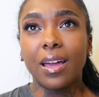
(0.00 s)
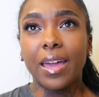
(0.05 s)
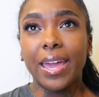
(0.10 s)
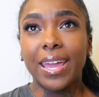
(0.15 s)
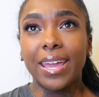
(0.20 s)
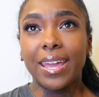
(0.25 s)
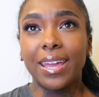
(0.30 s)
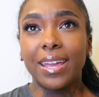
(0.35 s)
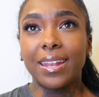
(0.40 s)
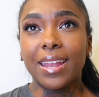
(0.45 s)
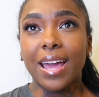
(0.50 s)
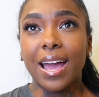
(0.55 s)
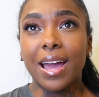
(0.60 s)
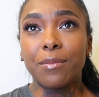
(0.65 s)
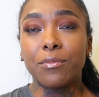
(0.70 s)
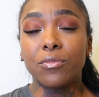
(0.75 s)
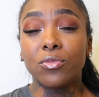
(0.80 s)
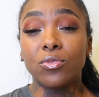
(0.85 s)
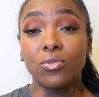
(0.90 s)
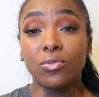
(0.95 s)
And
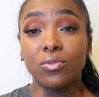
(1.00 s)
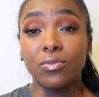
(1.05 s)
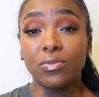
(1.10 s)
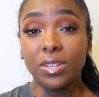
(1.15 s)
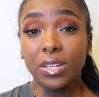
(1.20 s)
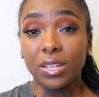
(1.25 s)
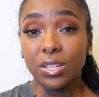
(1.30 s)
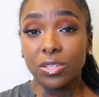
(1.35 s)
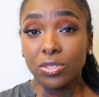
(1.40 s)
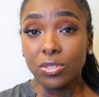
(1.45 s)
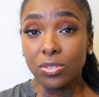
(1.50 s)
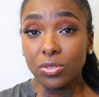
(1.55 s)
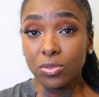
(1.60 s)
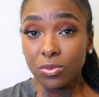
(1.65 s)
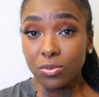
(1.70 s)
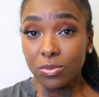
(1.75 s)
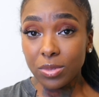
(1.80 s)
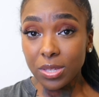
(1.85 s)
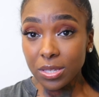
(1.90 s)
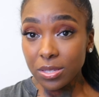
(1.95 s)
I moved
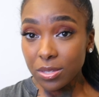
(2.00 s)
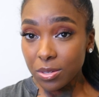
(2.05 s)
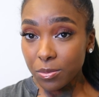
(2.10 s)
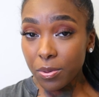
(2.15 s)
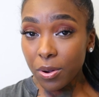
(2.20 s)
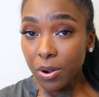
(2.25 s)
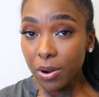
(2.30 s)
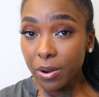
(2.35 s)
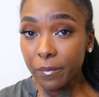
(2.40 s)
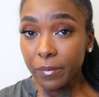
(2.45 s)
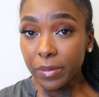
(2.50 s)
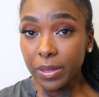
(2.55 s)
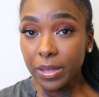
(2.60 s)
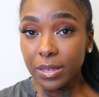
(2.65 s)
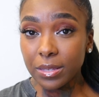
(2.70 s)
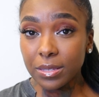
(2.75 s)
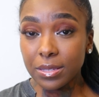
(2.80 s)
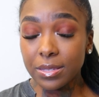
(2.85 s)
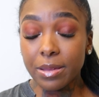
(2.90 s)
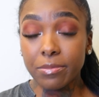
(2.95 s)
into this
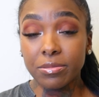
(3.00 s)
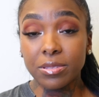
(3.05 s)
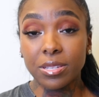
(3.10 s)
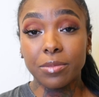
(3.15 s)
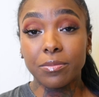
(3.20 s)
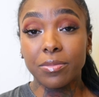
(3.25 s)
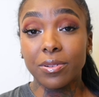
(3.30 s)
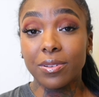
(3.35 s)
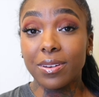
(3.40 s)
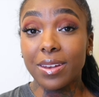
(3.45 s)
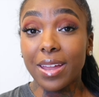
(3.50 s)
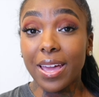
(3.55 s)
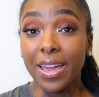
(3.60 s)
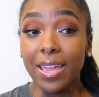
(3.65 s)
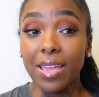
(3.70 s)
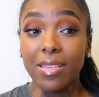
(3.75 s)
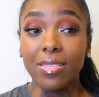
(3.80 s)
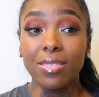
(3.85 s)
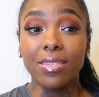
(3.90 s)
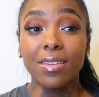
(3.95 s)
apartment September
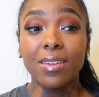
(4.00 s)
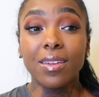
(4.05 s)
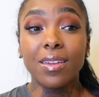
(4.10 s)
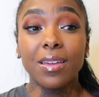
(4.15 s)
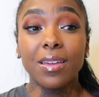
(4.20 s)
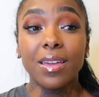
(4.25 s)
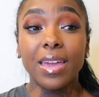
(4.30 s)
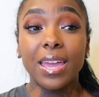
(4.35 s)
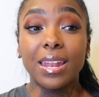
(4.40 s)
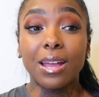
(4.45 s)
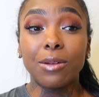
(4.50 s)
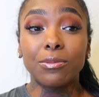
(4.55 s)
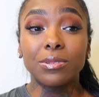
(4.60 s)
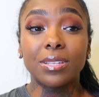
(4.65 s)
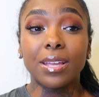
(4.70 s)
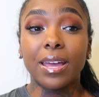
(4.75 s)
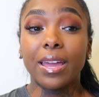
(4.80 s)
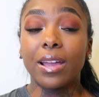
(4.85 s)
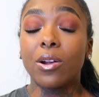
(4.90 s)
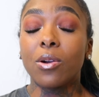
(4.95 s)
9th. And I
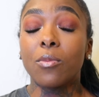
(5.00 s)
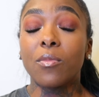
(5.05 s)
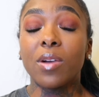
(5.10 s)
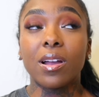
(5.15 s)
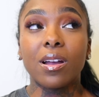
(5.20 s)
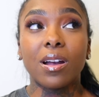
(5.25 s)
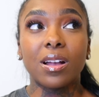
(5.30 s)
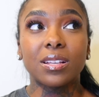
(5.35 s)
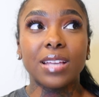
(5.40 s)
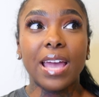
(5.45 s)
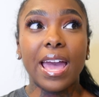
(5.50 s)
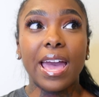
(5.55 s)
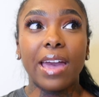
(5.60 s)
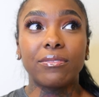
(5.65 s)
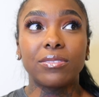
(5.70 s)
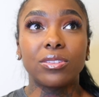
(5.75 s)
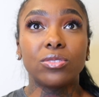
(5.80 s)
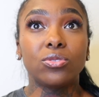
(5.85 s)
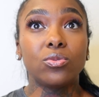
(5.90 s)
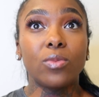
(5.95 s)
was like, oh my gosh, I
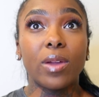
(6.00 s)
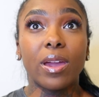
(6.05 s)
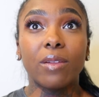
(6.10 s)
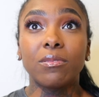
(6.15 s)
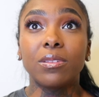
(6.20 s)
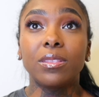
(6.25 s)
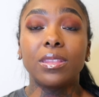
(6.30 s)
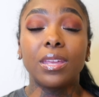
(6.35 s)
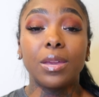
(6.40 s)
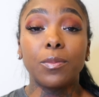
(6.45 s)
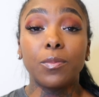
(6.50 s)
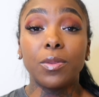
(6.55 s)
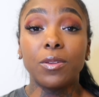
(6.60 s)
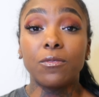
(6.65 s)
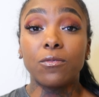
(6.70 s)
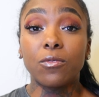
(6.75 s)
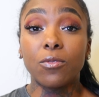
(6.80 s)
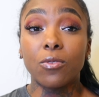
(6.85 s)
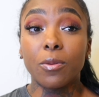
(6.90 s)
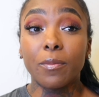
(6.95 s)
have to do everything
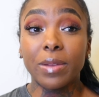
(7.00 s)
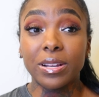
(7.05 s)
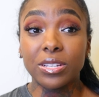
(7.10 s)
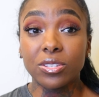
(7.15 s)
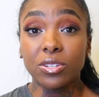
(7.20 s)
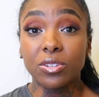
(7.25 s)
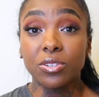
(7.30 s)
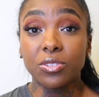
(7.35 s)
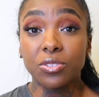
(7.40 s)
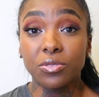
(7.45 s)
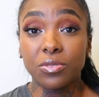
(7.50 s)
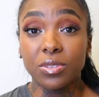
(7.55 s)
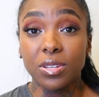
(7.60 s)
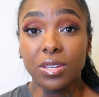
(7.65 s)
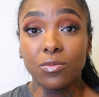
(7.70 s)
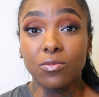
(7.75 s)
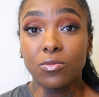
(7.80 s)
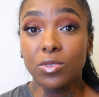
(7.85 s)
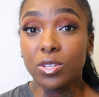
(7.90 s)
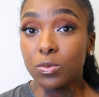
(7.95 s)
before my
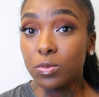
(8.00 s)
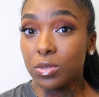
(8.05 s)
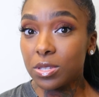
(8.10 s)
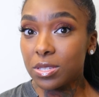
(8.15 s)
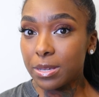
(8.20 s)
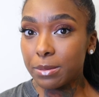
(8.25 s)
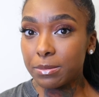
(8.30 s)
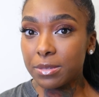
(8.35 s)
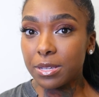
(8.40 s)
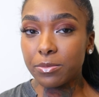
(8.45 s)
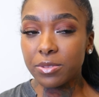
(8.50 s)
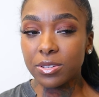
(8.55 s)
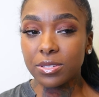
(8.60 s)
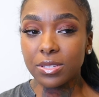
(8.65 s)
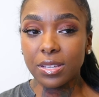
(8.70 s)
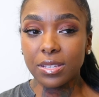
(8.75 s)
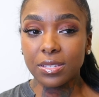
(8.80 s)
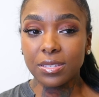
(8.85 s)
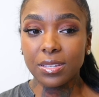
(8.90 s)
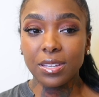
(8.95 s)
surgery, which was September
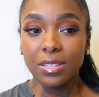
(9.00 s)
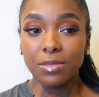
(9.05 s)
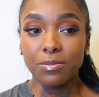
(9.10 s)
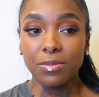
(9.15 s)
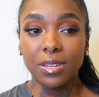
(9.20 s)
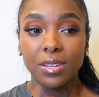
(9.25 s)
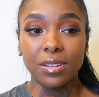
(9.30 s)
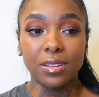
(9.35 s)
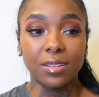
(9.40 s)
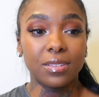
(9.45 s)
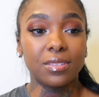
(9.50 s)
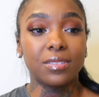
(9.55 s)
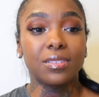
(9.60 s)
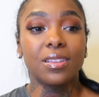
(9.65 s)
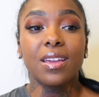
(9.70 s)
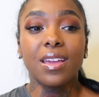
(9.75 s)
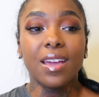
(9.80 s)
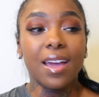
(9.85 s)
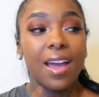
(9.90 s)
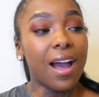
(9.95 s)
16th, because
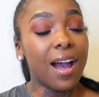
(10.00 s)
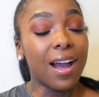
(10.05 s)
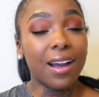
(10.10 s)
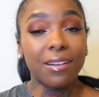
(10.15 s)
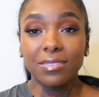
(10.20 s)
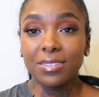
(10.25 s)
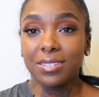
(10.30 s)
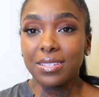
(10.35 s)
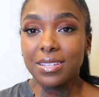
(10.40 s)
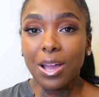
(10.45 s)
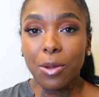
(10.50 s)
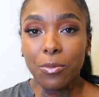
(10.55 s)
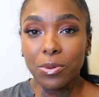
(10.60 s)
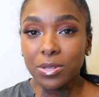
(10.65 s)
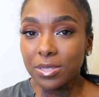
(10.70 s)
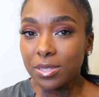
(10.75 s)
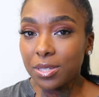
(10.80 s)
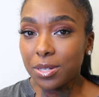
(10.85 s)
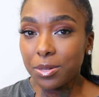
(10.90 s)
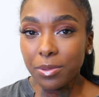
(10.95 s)
obviously I
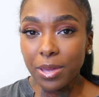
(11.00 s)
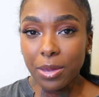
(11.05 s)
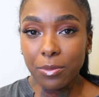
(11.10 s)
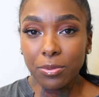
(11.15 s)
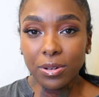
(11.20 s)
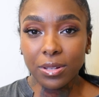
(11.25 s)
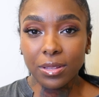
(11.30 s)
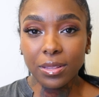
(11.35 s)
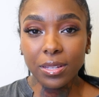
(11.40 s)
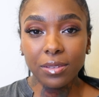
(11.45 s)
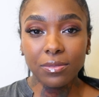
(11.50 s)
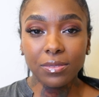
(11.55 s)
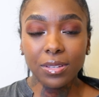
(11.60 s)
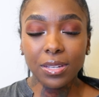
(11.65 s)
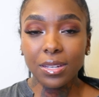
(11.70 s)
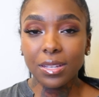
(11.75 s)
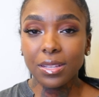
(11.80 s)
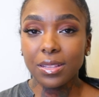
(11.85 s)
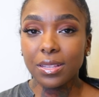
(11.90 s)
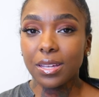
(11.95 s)
wasn't going to be able to lift
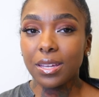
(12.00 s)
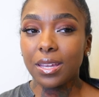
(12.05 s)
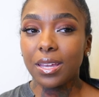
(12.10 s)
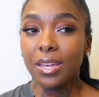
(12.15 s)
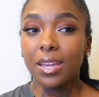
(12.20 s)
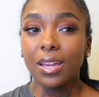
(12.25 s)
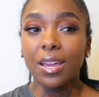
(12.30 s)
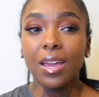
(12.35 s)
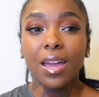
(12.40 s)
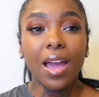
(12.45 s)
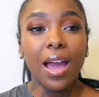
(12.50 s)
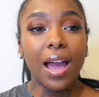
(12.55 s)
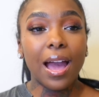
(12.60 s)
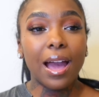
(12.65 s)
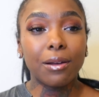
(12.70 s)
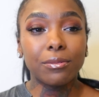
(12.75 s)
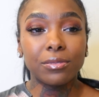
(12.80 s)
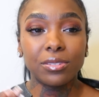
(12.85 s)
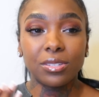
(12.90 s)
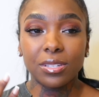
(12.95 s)
anything.
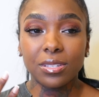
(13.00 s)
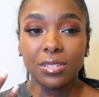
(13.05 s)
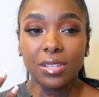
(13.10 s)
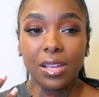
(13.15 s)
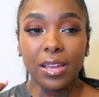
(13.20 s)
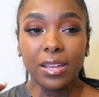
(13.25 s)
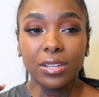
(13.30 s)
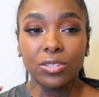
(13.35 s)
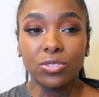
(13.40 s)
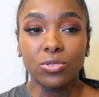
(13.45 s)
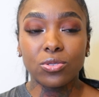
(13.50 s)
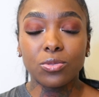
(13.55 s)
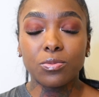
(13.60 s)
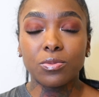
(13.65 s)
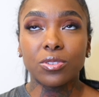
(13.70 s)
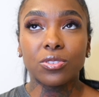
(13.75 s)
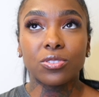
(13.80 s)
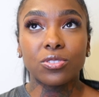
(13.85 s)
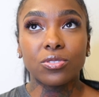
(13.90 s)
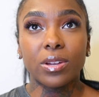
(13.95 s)
I was just like
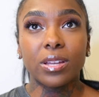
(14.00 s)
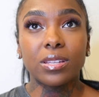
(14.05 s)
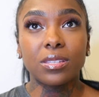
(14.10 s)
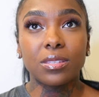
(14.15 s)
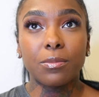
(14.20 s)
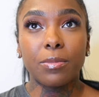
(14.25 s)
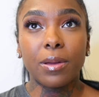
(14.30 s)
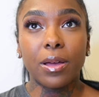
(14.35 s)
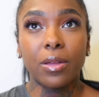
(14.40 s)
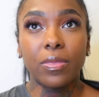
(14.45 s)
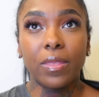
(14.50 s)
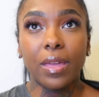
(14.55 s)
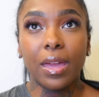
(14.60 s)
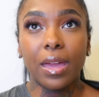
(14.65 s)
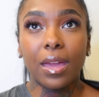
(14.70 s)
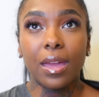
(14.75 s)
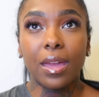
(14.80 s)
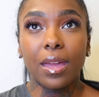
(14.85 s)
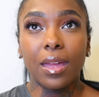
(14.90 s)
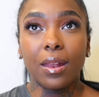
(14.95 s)
super stressed about
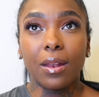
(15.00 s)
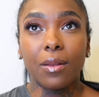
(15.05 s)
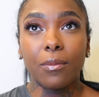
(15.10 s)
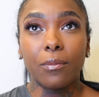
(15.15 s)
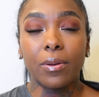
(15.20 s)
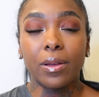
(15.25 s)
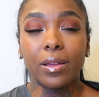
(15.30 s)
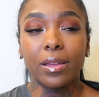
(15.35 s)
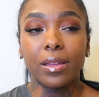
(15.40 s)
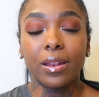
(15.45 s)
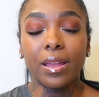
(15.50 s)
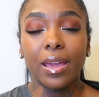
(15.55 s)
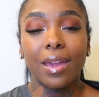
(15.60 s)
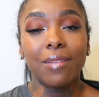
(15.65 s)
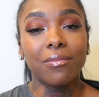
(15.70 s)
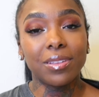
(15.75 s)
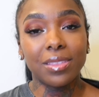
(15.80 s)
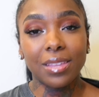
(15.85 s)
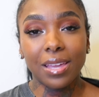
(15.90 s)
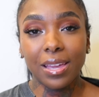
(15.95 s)
that, but
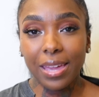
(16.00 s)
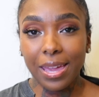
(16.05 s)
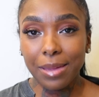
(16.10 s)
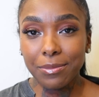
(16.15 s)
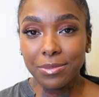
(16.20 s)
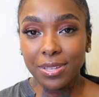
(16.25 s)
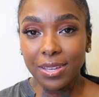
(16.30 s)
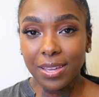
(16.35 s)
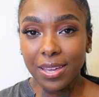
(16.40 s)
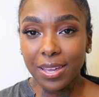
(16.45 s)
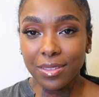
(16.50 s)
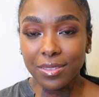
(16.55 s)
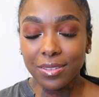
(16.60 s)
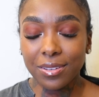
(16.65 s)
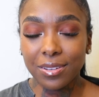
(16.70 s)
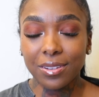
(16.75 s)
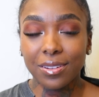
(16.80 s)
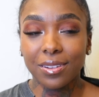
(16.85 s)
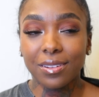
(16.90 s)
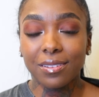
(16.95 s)
everything came
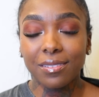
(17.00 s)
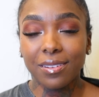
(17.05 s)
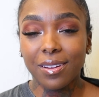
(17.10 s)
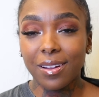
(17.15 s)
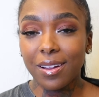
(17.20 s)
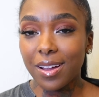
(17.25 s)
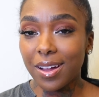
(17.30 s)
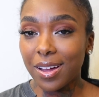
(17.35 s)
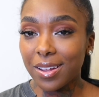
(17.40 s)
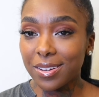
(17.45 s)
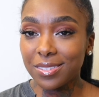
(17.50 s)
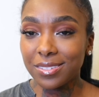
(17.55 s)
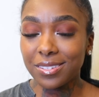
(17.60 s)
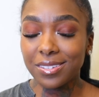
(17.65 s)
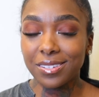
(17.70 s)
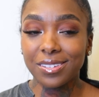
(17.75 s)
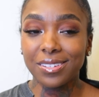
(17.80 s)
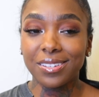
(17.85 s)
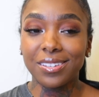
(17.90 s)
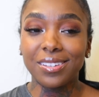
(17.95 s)
together. God is
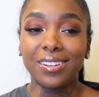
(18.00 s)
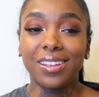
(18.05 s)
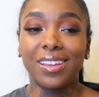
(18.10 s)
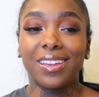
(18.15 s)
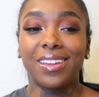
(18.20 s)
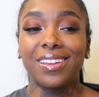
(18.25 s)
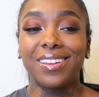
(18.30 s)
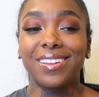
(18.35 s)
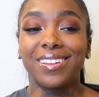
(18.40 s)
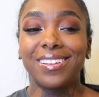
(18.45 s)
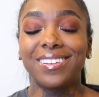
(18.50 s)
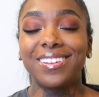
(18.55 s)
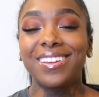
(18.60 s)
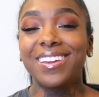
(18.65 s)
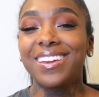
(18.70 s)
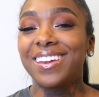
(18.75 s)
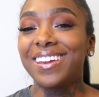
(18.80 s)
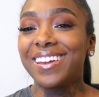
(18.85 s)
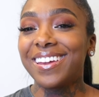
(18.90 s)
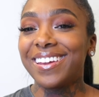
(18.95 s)
good, and
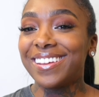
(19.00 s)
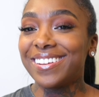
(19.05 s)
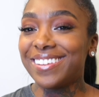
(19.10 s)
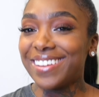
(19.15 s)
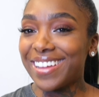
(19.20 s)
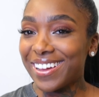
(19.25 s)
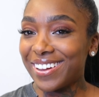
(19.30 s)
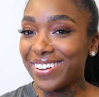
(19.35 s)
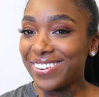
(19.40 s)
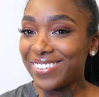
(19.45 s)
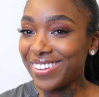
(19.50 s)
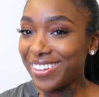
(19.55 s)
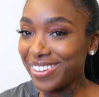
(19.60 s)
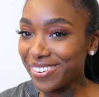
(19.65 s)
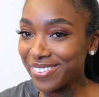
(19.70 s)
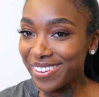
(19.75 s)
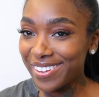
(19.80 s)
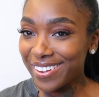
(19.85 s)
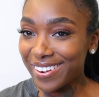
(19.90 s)
now here we